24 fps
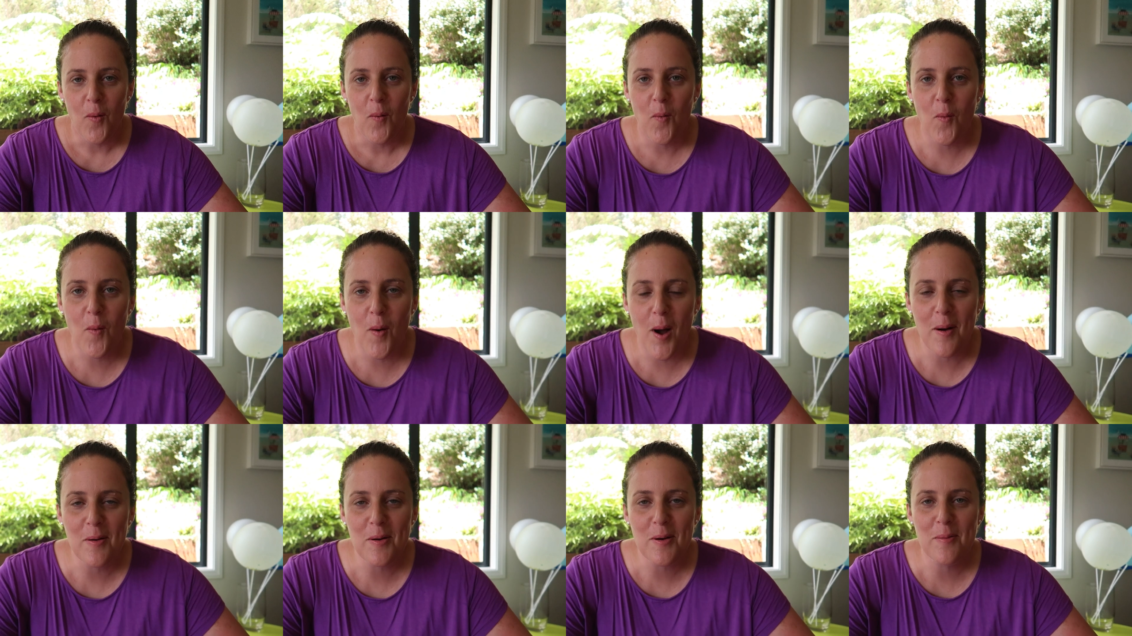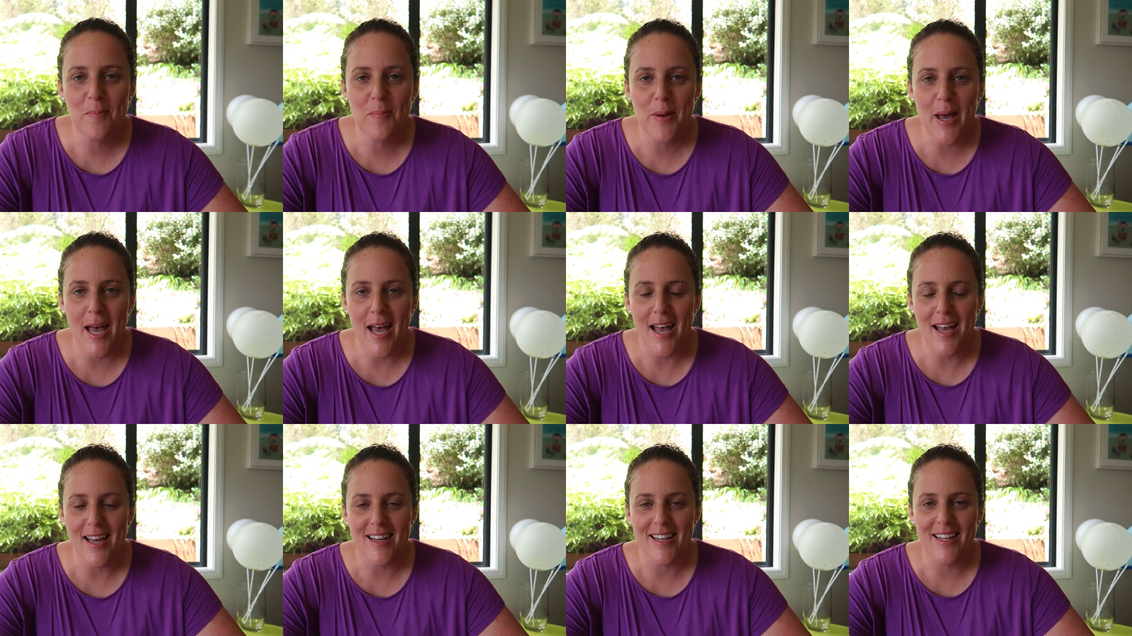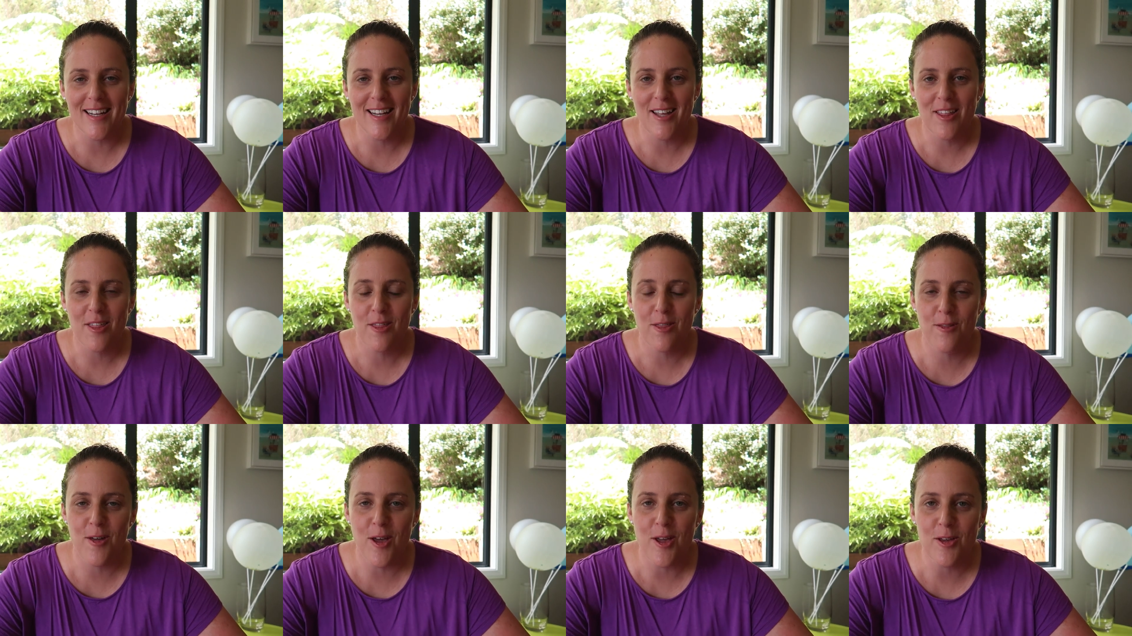Welcome back.
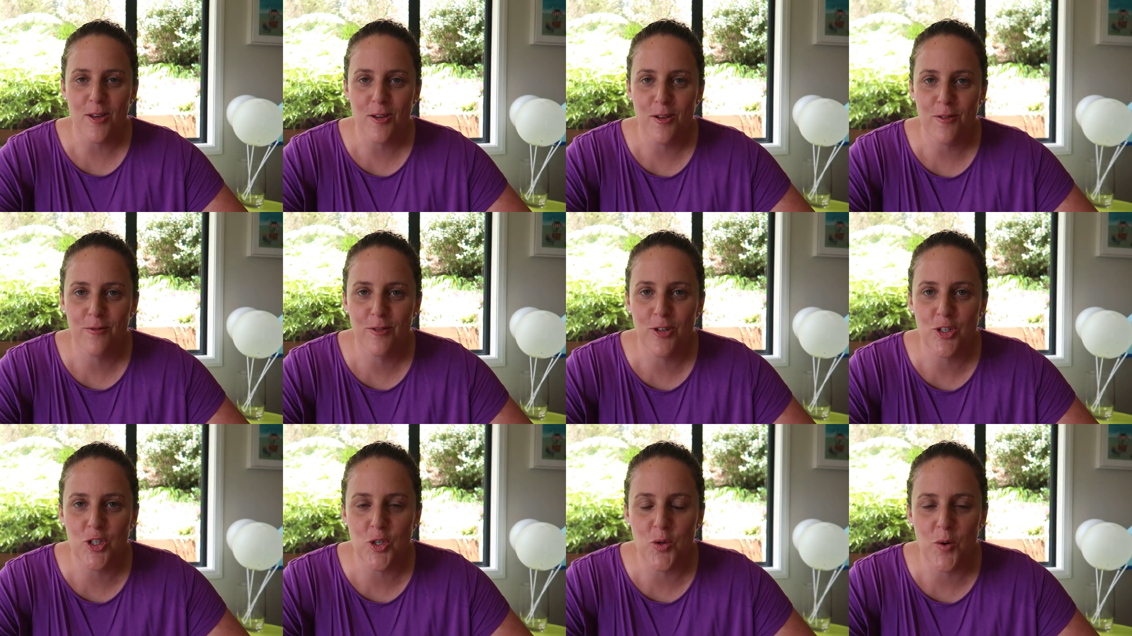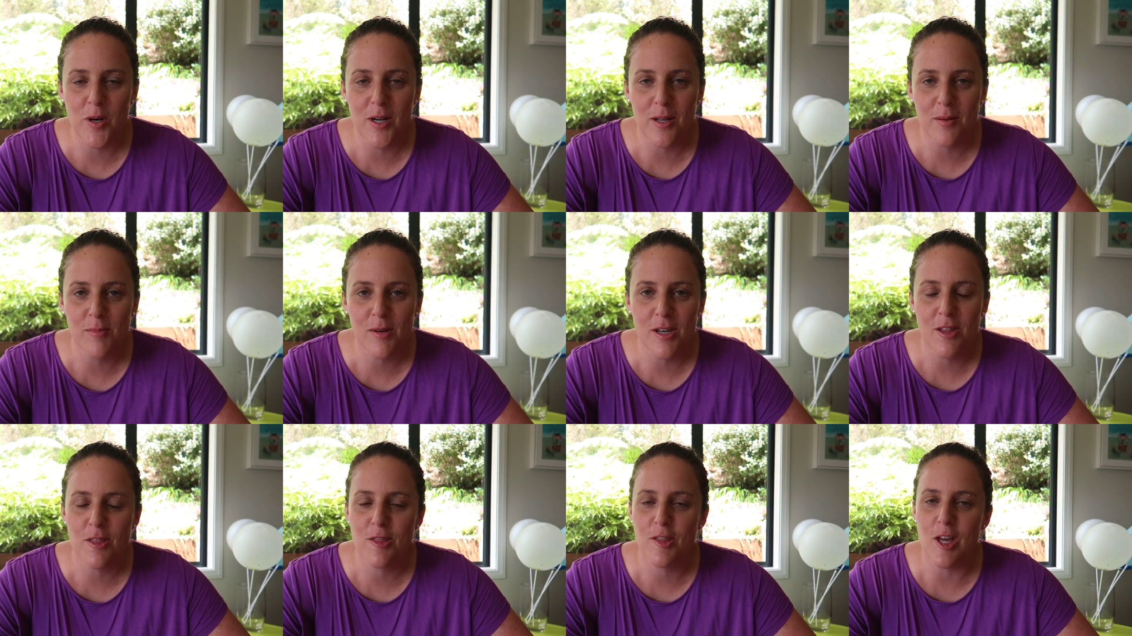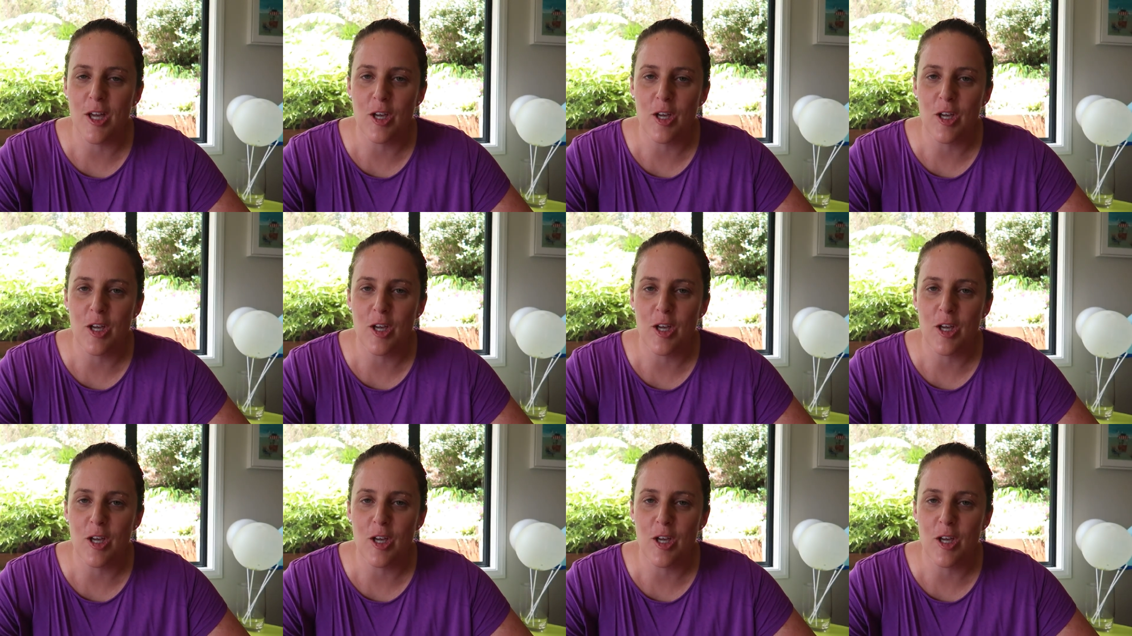Thank you for joining me.